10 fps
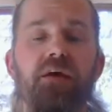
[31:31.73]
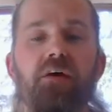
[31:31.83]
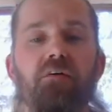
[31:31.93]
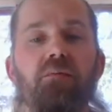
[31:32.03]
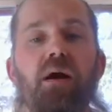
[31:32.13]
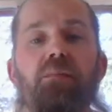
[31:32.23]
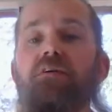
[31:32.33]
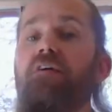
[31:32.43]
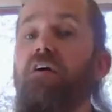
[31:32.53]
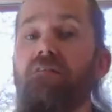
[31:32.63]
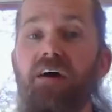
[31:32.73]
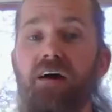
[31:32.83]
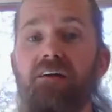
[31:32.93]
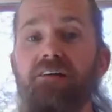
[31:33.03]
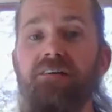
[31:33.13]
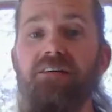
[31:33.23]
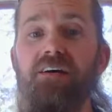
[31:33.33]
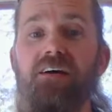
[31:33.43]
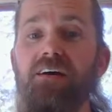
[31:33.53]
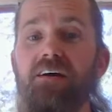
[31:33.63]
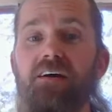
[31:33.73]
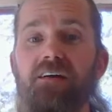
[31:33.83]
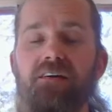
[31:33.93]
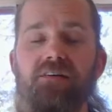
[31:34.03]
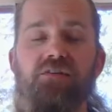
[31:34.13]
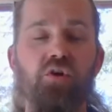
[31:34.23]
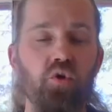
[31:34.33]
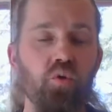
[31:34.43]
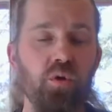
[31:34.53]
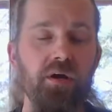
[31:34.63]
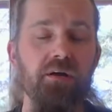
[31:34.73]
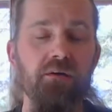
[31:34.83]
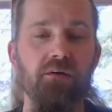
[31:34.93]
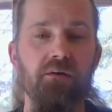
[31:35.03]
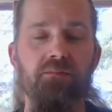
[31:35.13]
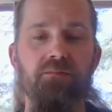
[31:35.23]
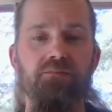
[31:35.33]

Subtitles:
remember, nerve energy, again, is critical.